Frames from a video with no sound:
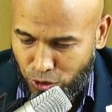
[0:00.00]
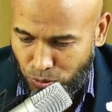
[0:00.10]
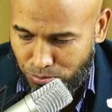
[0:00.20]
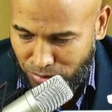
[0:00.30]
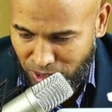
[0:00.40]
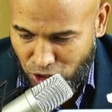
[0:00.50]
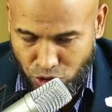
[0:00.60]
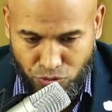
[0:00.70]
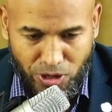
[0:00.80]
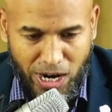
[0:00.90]
You
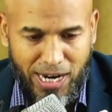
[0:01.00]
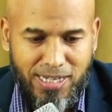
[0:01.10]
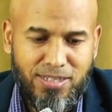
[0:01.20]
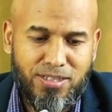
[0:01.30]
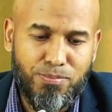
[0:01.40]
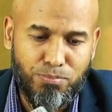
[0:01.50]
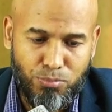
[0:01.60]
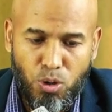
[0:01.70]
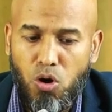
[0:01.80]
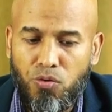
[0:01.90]
must write
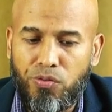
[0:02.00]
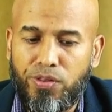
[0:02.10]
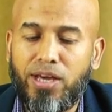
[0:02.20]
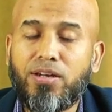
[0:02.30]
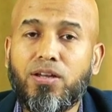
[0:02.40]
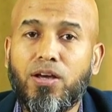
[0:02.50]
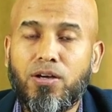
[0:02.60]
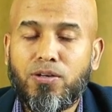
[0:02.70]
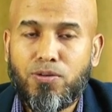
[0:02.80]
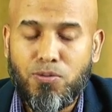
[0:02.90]
more than
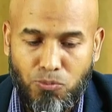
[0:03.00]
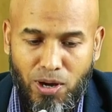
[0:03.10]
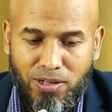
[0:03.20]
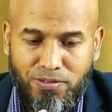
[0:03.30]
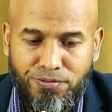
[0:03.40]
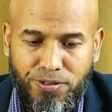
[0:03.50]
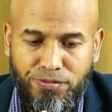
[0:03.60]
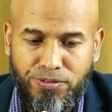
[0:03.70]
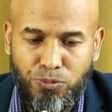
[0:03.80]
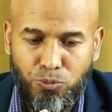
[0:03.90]

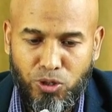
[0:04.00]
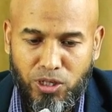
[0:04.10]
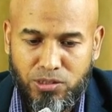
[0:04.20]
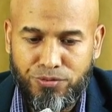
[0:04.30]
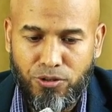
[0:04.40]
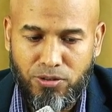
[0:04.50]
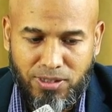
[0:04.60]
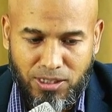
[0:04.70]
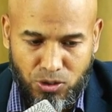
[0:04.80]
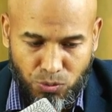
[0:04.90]
150 words for
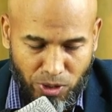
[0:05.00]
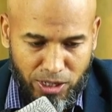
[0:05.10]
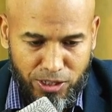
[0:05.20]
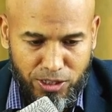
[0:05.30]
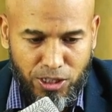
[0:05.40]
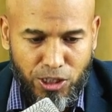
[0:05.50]
task 1.